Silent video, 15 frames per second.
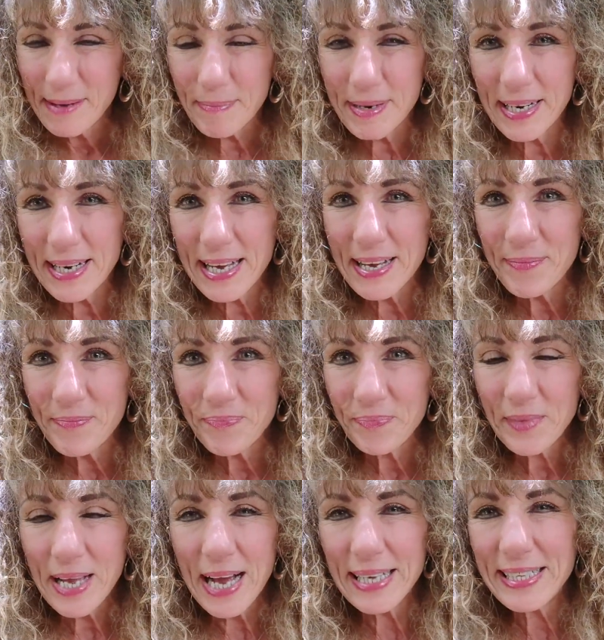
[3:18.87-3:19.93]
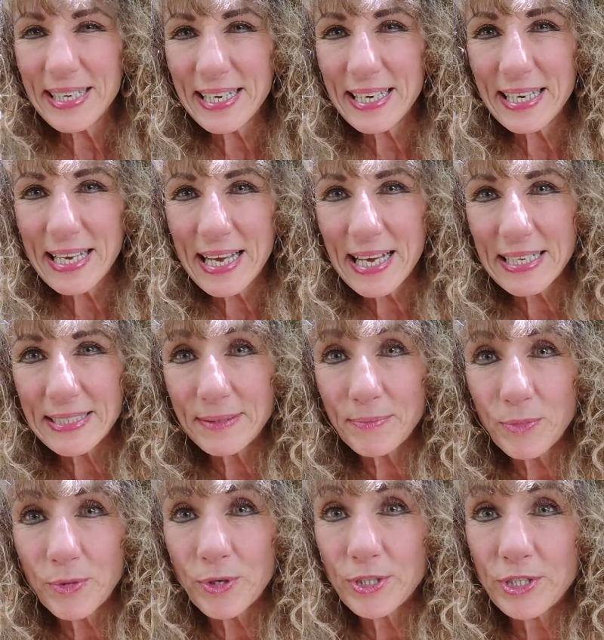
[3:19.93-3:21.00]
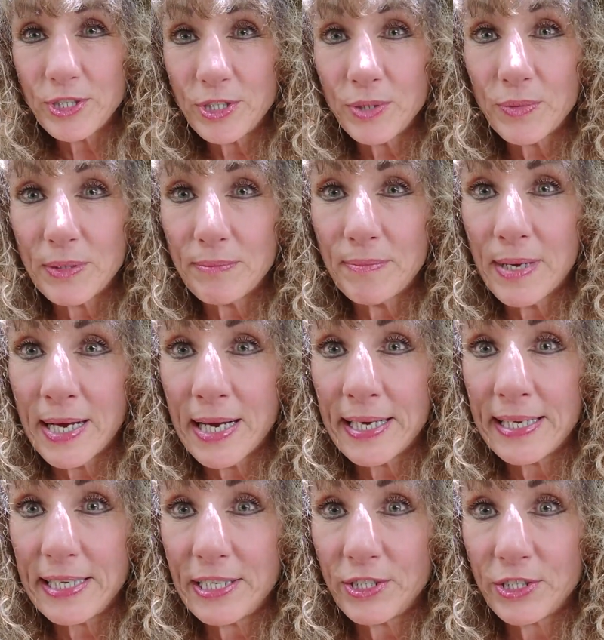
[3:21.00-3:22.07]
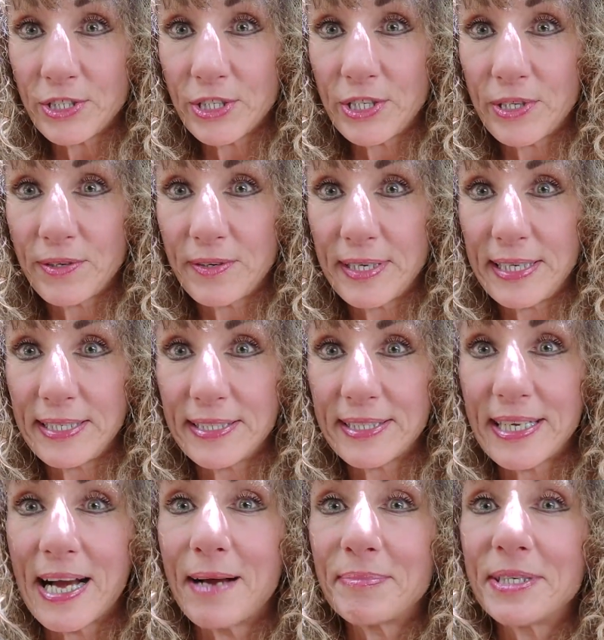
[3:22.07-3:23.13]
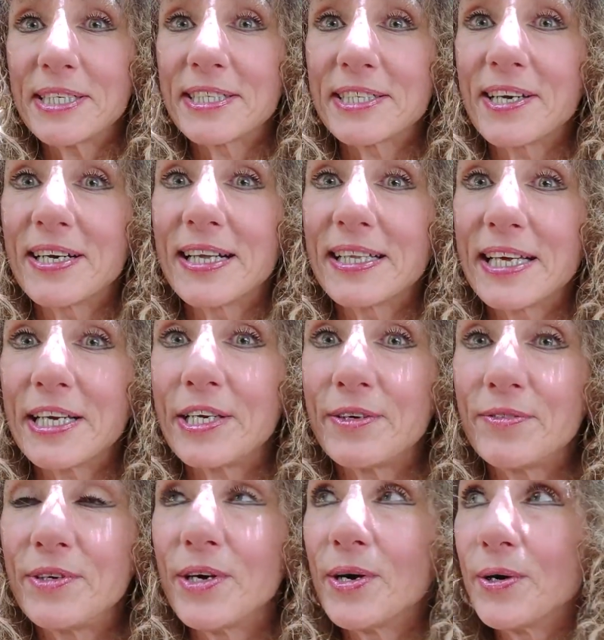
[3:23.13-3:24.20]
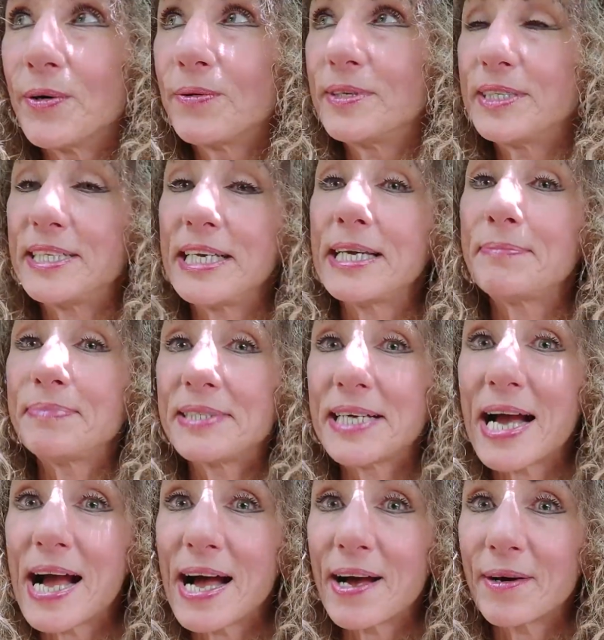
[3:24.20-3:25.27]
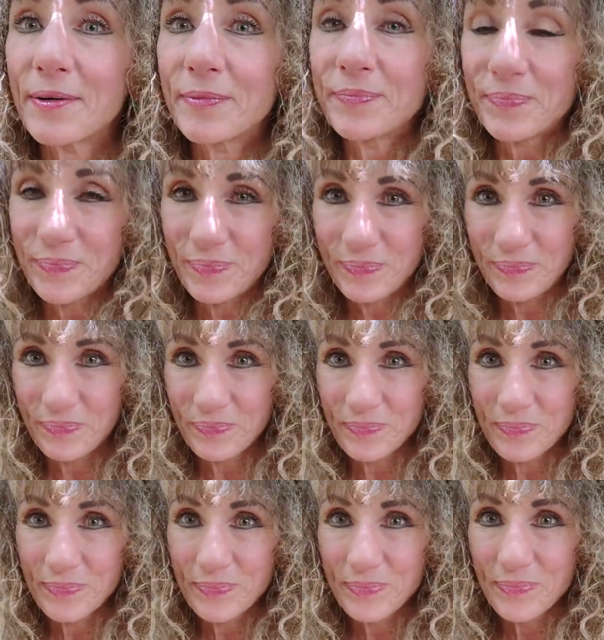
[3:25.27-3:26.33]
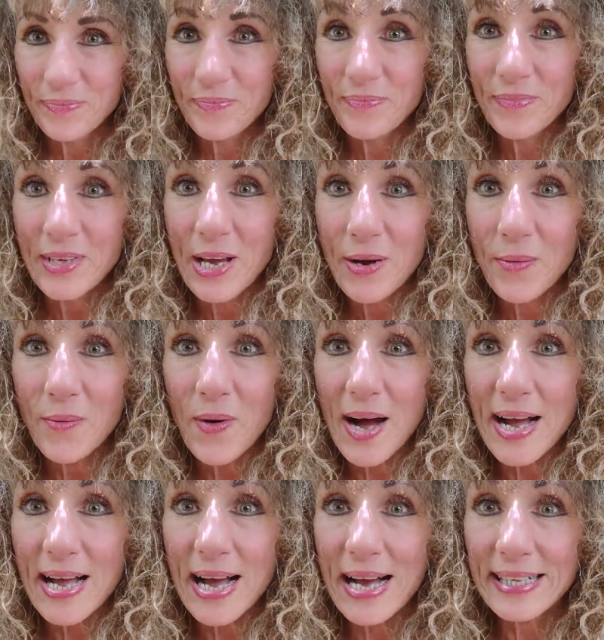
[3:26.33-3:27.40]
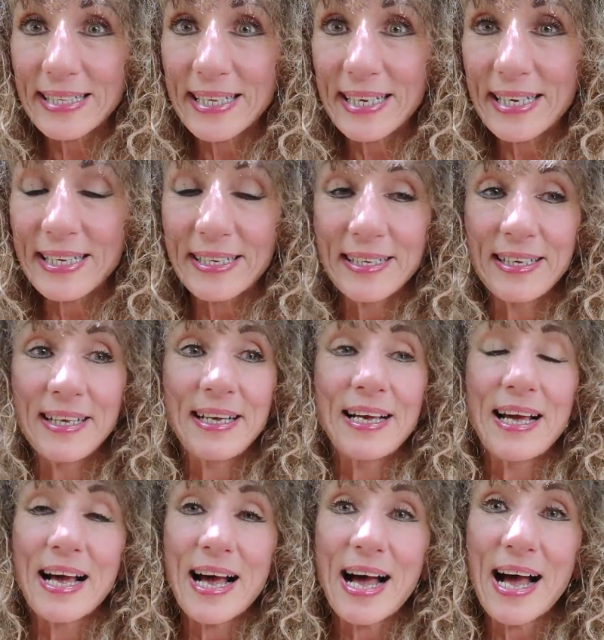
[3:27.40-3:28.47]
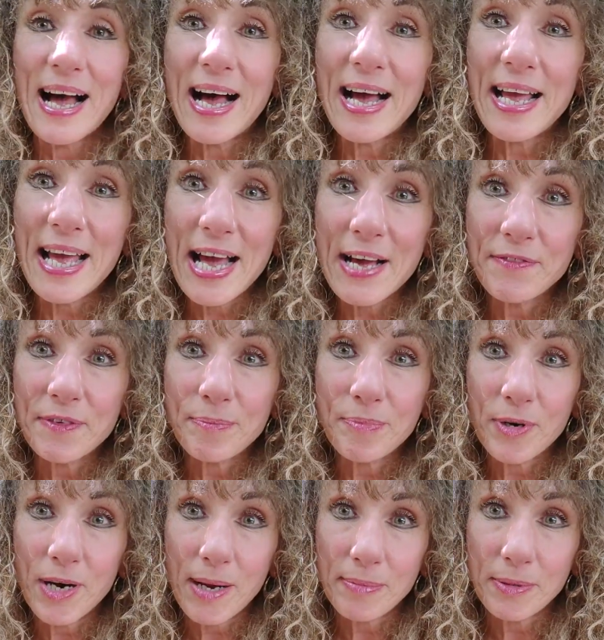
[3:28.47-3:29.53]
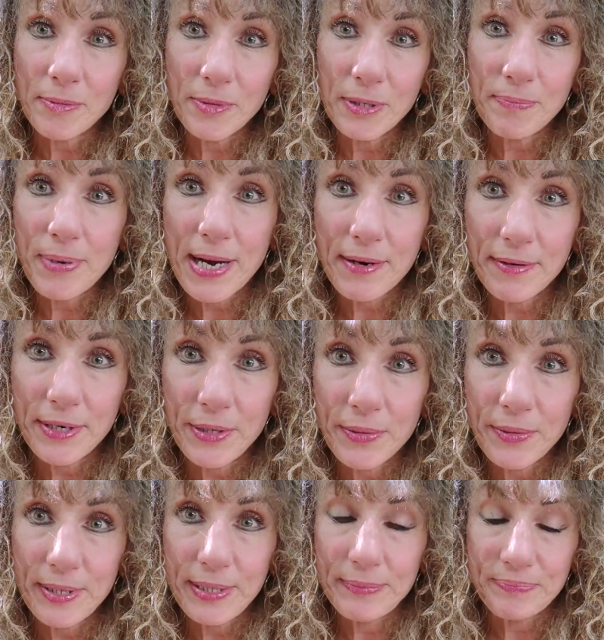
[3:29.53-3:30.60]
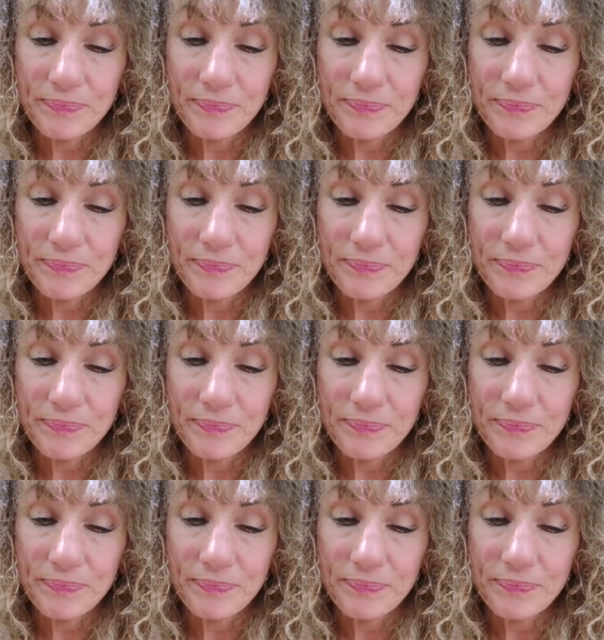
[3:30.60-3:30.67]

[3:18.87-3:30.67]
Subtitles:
But I think it has more to do with my insecurities. I'm just going to let you know deep down why I think I have a problem with paranoia.